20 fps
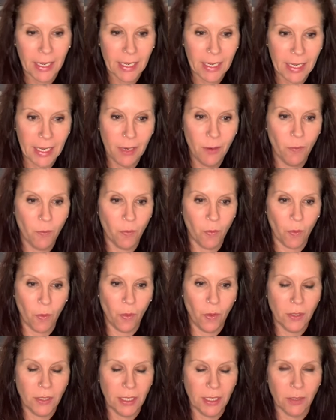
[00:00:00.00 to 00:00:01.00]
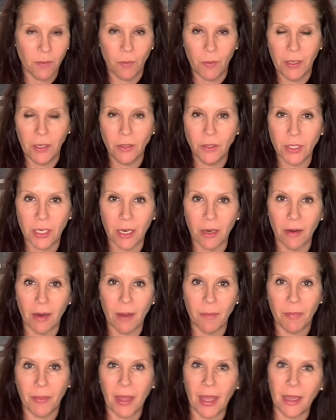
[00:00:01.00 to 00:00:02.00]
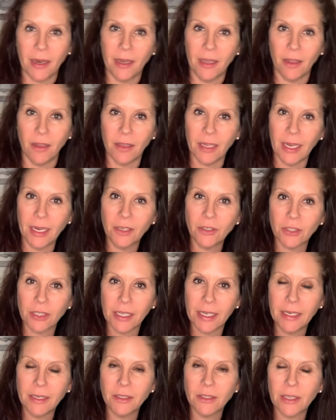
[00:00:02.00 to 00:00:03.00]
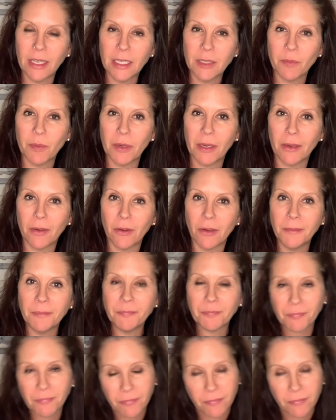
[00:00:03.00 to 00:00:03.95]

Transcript: He rolled his wheelchair up that hill, actually. So that's pretty cool.